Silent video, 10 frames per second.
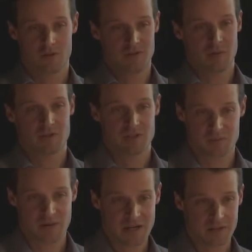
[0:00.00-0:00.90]
this
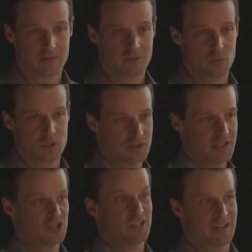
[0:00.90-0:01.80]
mine, which is
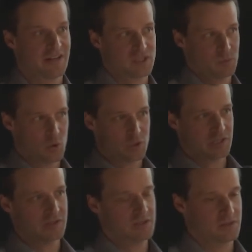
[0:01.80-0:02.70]
actually then
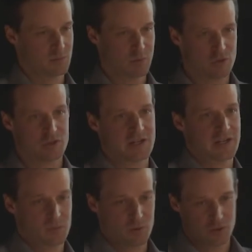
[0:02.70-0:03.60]
exported. These blocks are
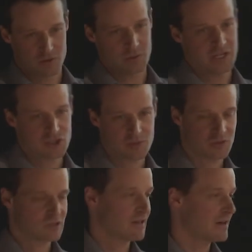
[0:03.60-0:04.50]
exported to Asia
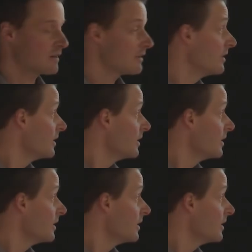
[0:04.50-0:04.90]
most likely,